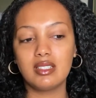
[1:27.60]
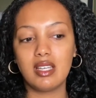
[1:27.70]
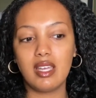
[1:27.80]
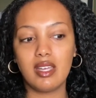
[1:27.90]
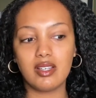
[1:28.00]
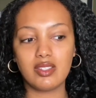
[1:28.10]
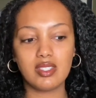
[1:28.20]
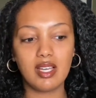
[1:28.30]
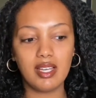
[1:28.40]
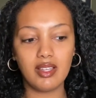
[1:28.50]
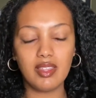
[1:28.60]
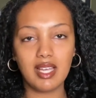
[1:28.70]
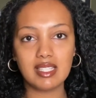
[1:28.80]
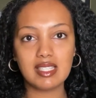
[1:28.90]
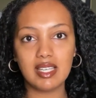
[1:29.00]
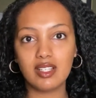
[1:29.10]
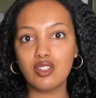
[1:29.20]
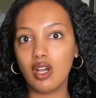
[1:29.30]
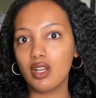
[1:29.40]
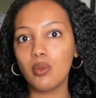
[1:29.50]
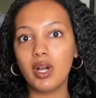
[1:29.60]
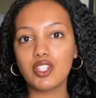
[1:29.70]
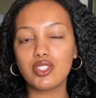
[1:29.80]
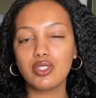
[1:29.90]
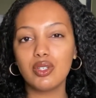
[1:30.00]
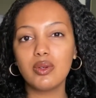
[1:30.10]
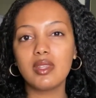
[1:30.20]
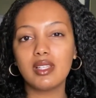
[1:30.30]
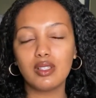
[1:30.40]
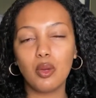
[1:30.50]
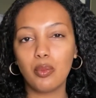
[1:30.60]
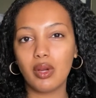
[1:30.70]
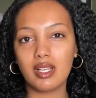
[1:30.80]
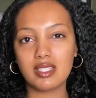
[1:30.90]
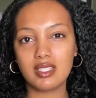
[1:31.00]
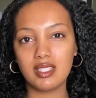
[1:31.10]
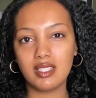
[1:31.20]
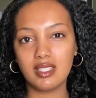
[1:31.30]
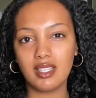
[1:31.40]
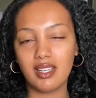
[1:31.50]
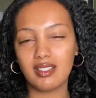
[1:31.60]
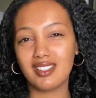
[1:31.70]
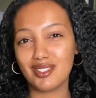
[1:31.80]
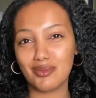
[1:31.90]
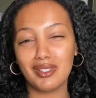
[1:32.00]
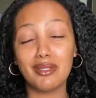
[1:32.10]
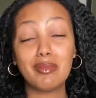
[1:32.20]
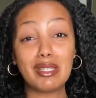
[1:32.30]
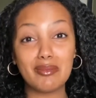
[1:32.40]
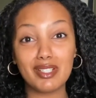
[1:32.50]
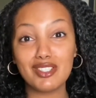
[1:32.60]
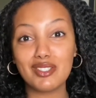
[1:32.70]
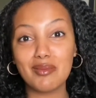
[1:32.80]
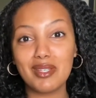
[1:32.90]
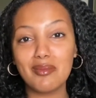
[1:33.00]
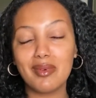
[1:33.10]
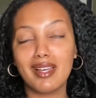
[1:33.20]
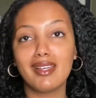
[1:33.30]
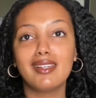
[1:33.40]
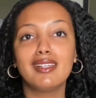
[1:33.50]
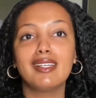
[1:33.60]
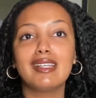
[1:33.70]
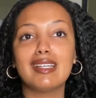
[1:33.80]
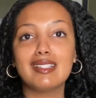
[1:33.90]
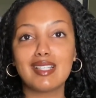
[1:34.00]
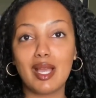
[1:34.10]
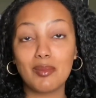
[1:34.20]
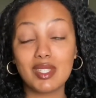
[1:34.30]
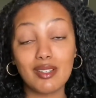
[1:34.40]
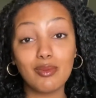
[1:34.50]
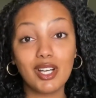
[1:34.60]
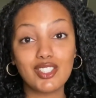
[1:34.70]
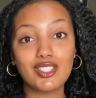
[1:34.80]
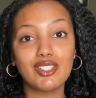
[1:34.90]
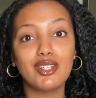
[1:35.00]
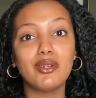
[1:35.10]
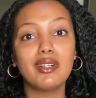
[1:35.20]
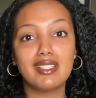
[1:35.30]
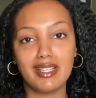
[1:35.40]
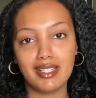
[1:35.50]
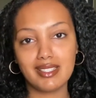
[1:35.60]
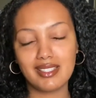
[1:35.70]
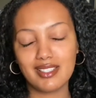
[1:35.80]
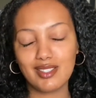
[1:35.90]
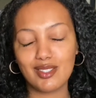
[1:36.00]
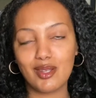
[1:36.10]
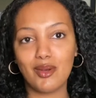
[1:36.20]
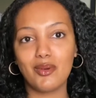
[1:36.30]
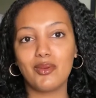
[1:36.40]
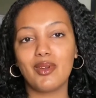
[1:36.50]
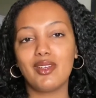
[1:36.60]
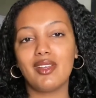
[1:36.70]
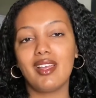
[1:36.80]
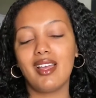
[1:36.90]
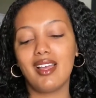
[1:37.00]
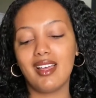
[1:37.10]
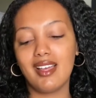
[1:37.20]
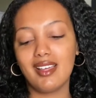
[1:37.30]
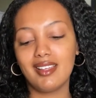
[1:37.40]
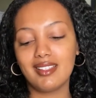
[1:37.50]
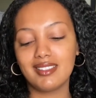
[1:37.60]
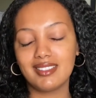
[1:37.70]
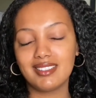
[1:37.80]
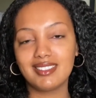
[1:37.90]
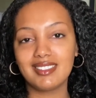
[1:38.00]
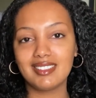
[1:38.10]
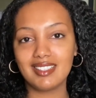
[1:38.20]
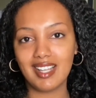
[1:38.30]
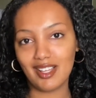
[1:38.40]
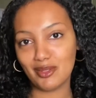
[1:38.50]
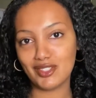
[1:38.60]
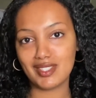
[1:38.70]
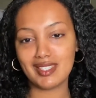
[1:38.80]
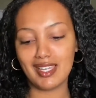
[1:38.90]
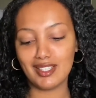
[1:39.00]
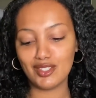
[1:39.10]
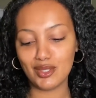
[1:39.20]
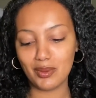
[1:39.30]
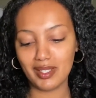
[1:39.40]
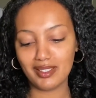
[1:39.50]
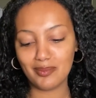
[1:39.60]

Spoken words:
hairstyle that's not a wash and go, then low porosity hair doesn't really mean much to me. But in times of wash and go, it does. So I will just get into it.